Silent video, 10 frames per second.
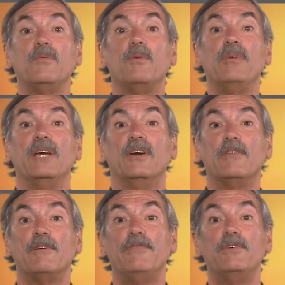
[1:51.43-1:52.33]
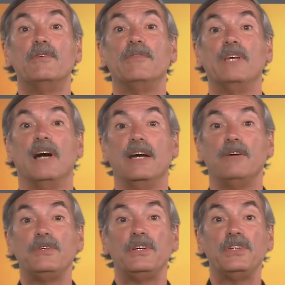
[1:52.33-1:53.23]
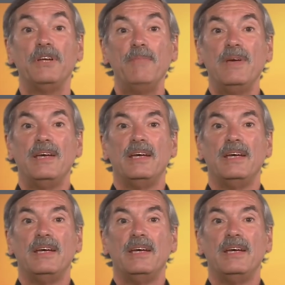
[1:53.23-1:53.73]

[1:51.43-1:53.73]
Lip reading: will be an overview of the I/O system.